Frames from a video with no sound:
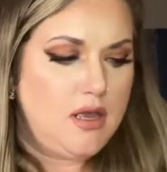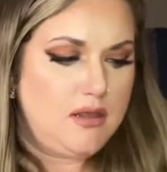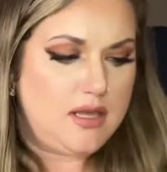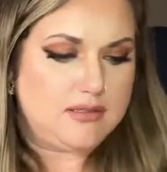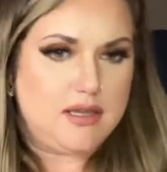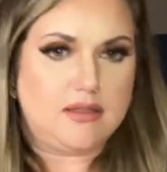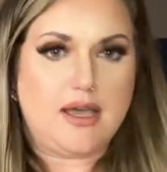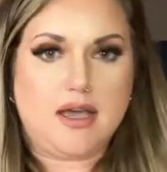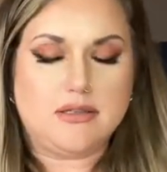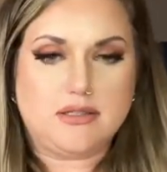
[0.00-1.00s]
things like
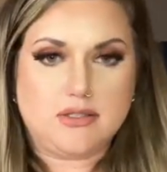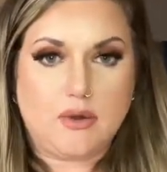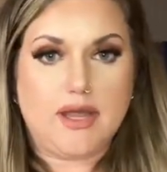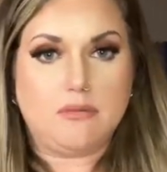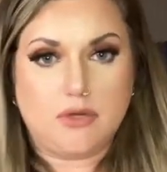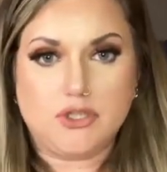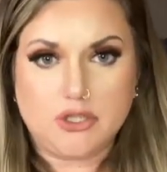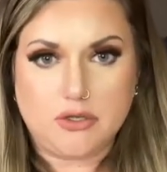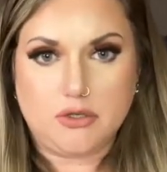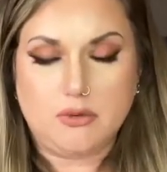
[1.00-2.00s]
that. So I am going to
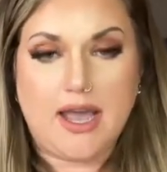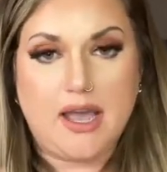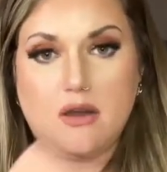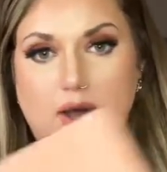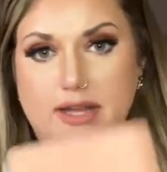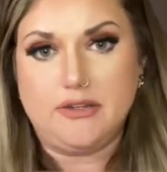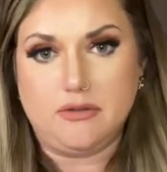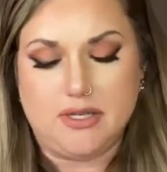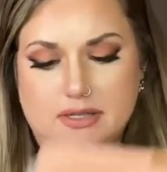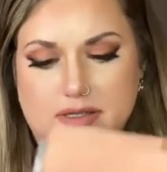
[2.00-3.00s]
show you how I
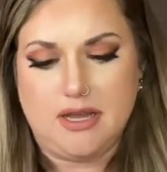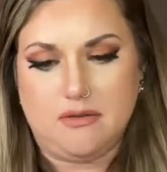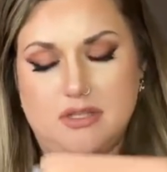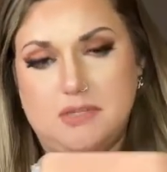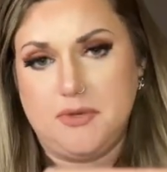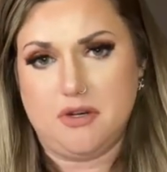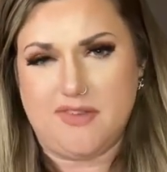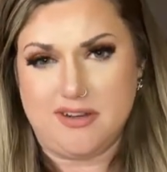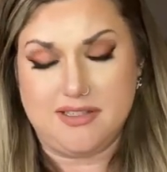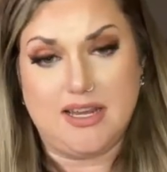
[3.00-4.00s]
do this. Now, in the spirit of
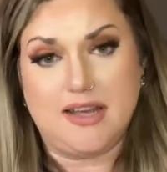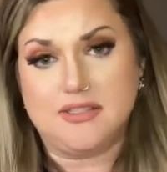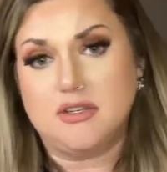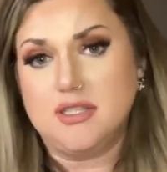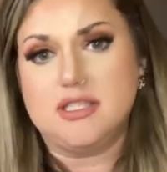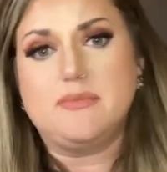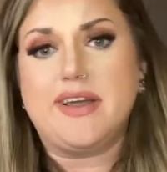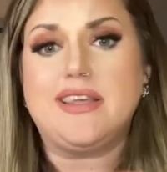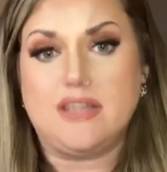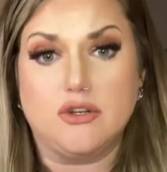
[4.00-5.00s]
honesty, I started this
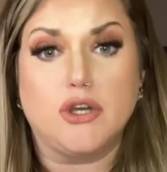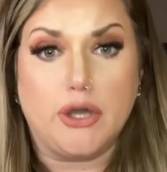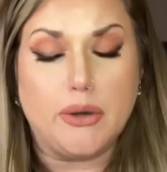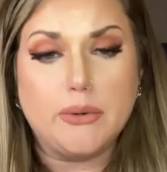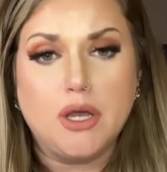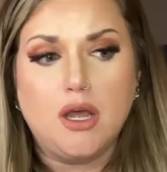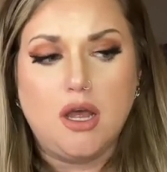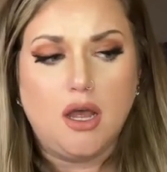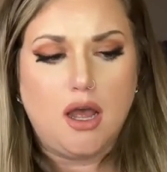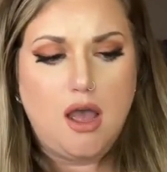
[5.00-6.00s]
about a year ago.
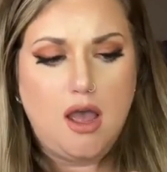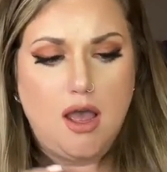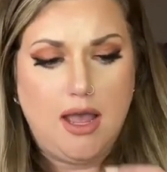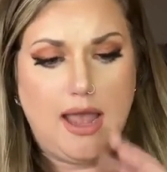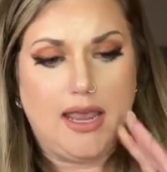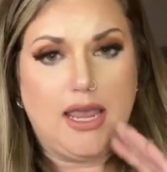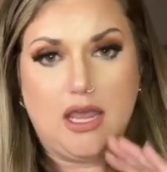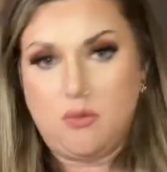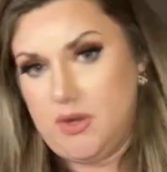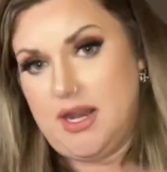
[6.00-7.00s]

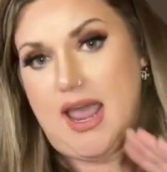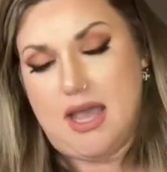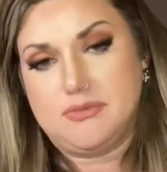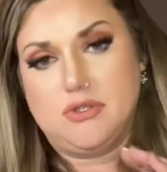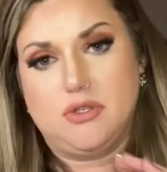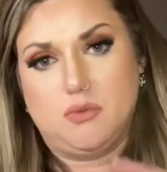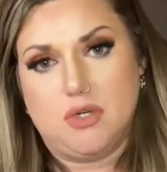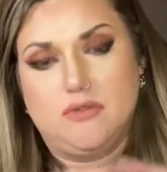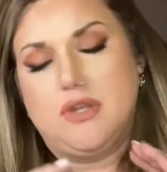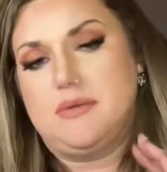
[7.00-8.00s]
It went absolutely
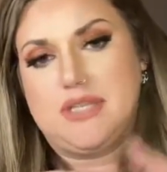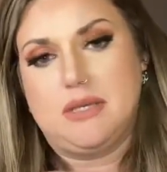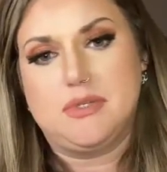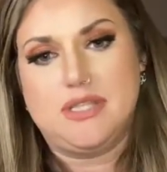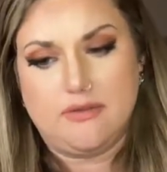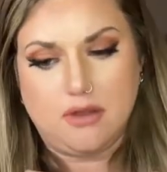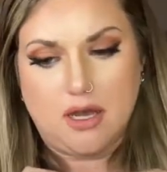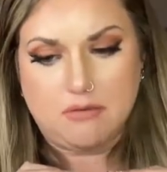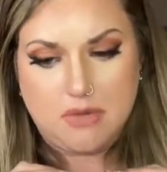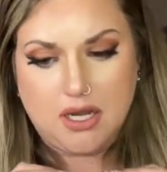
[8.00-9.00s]
wonderful. I was able to save a
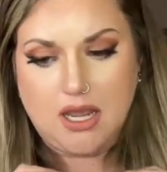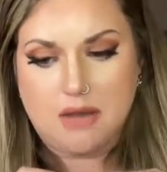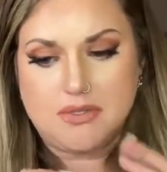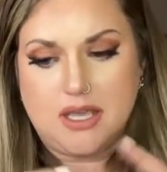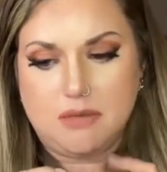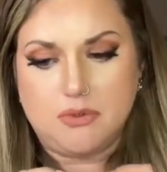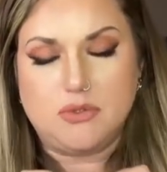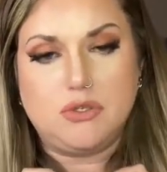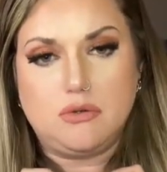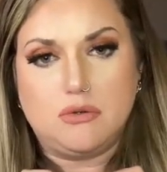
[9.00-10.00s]
lot of money. I was able
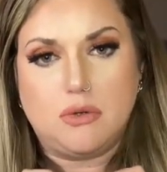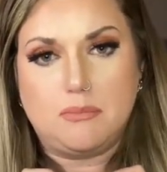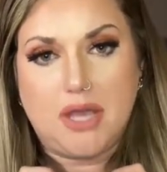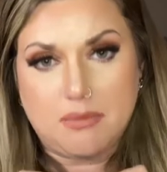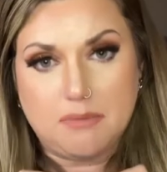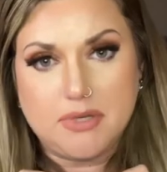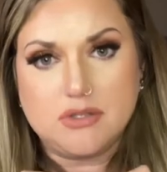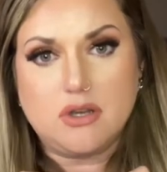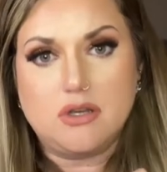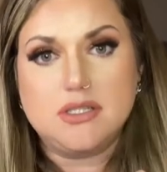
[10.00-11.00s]
to pay my
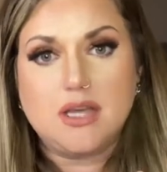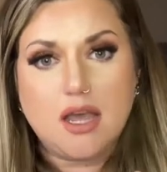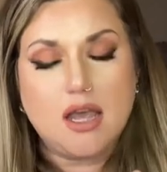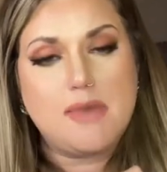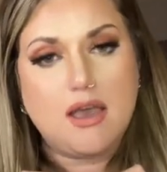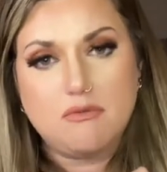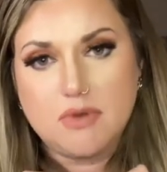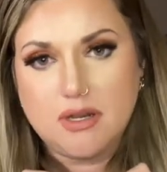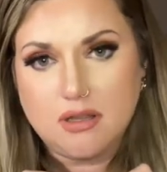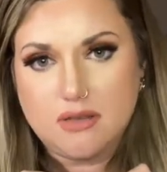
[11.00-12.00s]
bills on time, have
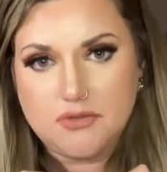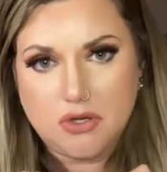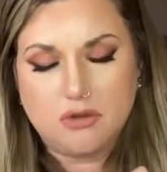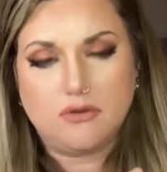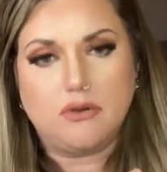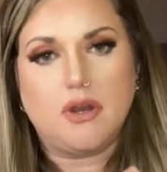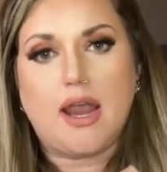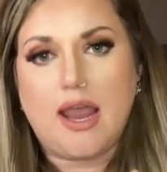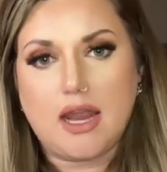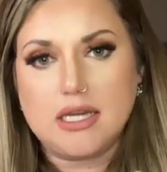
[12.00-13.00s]
money left over,
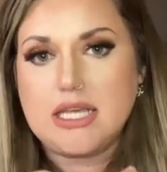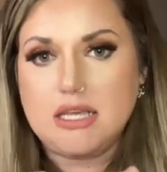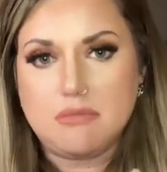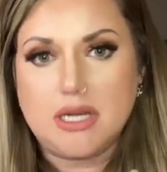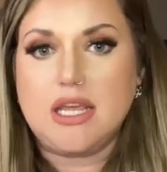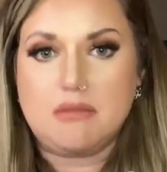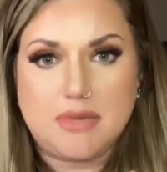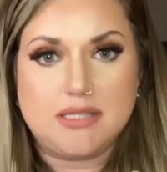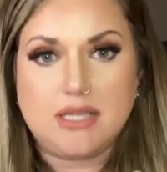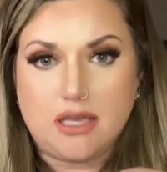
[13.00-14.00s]
and keep money in
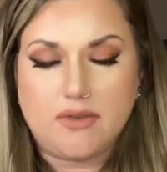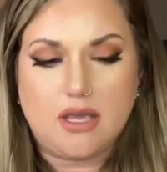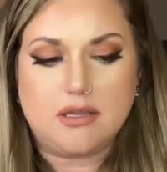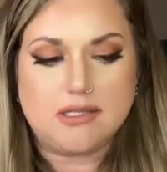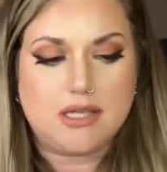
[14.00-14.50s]
my savings